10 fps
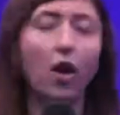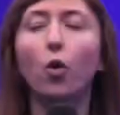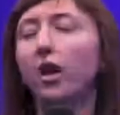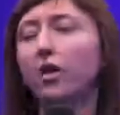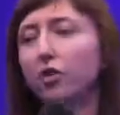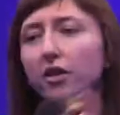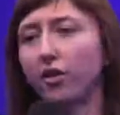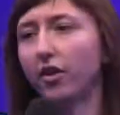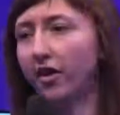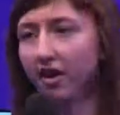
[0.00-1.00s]
We have really
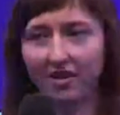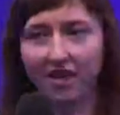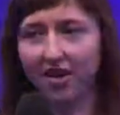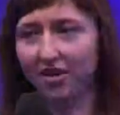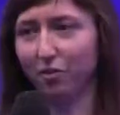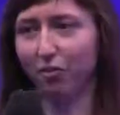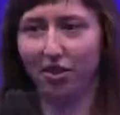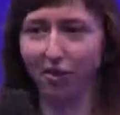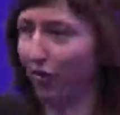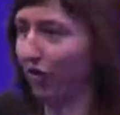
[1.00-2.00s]
very exciting
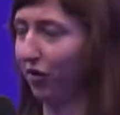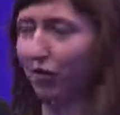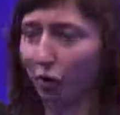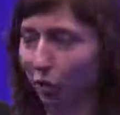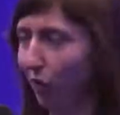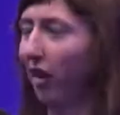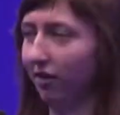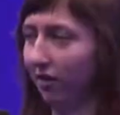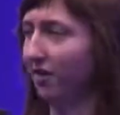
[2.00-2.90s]
media field in Ukraine.